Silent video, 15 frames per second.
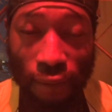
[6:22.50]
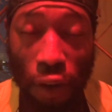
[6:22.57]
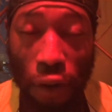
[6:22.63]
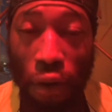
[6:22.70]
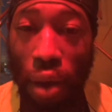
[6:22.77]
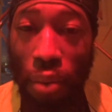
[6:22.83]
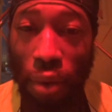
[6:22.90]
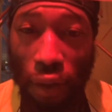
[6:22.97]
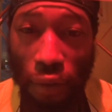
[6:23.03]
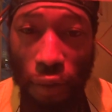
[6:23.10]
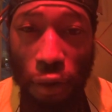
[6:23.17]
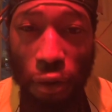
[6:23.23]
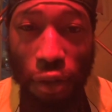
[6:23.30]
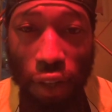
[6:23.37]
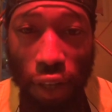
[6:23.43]
You know how many of
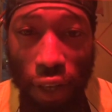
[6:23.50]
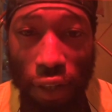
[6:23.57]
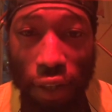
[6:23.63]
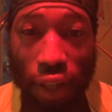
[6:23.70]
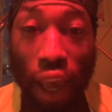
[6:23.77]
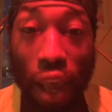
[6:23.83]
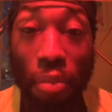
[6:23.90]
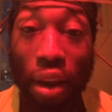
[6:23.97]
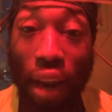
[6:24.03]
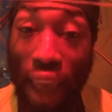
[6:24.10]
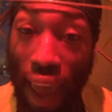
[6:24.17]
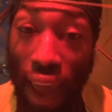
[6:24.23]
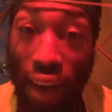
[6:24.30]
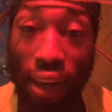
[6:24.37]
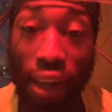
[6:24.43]
those things came in
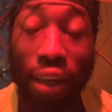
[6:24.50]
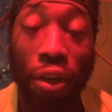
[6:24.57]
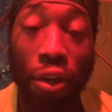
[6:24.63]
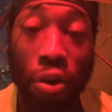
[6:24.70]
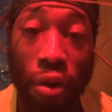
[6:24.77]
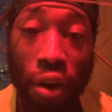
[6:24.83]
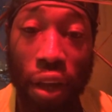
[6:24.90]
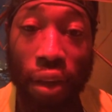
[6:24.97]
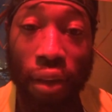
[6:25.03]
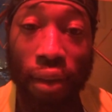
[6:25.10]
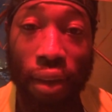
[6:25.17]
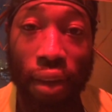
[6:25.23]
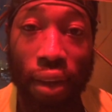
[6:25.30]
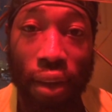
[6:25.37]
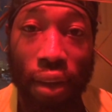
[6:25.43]
handy during